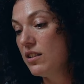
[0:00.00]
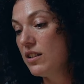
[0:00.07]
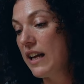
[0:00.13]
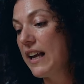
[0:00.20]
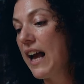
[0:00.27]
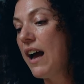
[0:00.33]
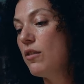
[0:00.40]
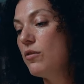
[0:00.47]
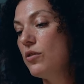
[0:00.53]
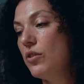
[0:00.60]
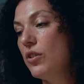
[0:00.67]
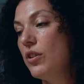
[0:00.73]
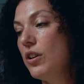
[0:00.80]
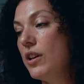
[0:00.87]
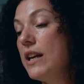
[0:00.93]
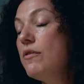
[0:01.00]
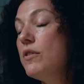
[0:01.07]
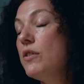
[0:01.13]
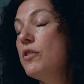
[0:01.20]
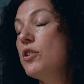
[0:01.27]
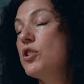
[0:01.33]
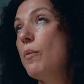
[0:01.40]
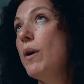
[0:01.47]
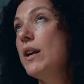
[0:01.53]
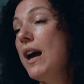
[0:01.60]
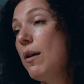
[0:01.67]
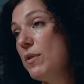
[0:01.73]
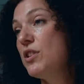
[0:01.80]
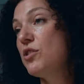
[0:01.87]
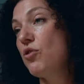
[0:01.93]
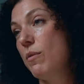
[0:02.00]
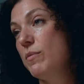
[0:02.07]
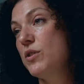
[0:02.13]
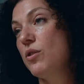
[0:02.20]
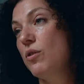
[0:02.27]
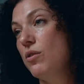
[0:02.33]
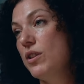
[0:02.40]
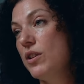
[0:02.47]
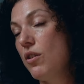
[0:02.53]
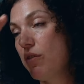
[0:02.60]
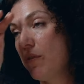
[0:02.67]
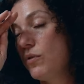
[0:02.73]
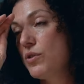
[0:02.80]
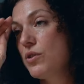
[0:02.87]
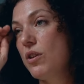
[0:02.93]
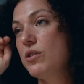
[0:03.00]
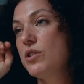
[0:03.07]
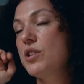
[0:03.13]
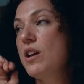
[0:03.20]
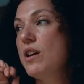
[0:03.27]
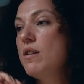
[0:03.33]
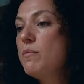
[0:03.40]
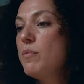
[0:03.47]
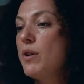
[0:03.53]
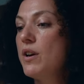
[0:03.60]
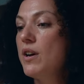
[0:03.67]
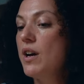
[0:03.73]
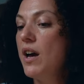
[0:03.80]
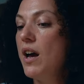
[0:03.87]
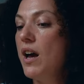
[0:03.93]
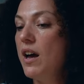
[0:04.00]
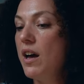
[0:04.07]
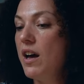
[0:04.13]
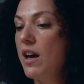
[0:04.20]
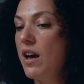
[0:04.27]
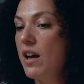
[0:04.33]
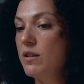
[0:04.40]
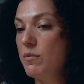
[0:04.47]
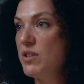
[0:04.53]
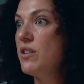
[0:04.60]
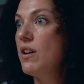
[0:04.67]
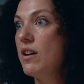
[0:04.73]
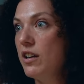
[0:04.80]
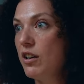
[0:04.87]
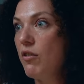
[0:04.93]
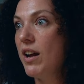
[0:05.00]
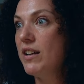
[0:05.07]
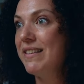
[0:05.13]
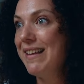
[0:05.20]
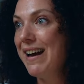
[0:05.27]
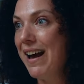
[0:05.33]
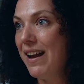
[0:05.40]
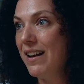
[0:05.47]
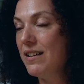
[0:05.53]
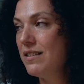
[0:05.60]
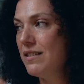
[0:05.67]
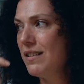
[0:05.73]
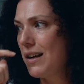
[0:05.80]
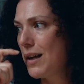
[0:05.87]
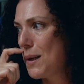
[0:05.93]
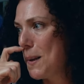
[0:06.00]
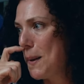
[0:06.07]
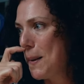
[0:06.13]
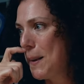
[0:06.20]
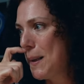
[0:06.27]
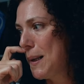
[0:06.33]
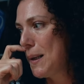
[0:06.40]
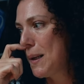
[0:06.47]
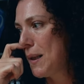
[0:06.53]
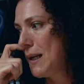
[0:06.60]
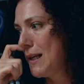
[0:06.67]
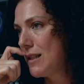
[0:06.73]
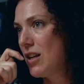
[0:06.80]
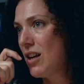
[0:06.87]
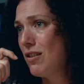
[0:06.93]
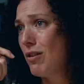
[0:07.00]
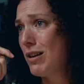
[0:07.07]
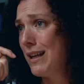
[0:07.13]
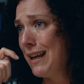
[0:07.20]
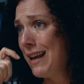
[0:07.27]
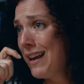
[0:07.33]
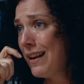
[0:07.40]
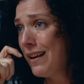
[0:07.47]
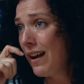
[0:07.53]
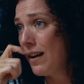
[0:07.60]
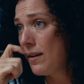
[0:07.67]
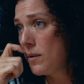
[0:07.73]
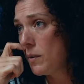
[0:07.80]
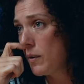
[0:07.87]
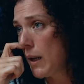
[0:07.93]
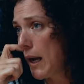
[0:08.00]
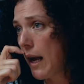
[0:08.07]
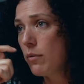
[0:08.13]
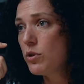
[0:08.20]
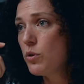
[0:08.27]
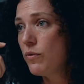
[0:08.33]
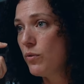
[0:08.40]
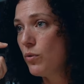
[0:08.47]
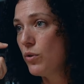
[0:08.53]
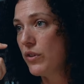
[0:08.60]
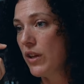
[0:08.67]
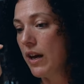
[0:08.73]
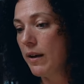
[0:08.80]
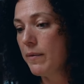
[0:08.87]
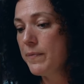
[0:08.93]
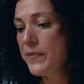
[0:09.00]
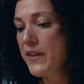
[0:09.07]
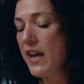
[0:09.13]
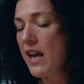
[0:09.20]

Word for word: like, how, even if you, so when I went to drama school and I got the full scholarship, uh, and it was 30 grand then. Like, I don't know, God, I think it's 30 grand a year now. Like, how would you afford that?